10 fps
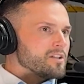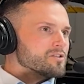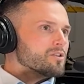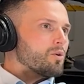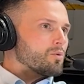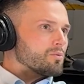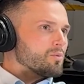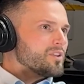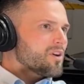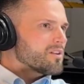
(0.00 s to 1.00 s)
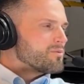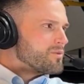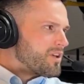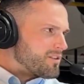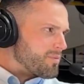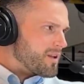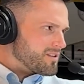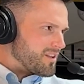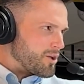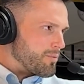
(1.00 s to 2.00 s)
So we touched upon
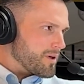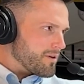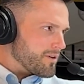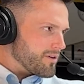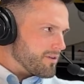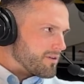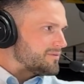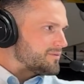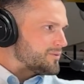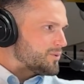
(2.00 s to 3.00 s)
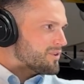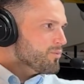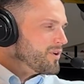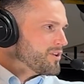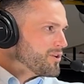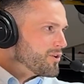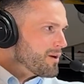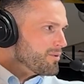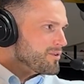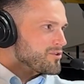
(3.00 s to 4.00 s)
this a little bit earlier with what you're
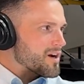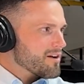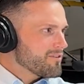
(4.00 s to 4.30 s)
able to share.